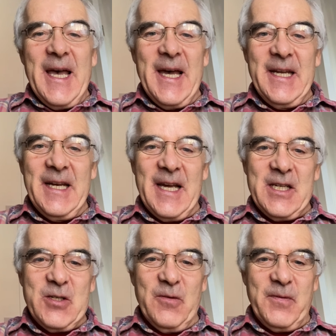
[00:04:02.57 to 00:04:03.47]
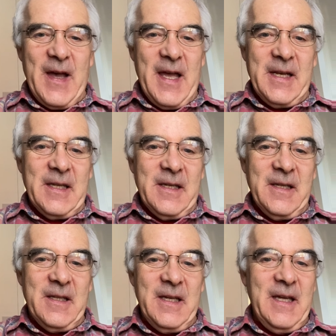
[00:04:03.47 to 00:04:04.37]
And in actual fact,
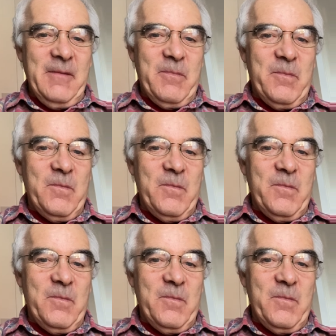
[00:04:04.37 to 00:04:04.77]
the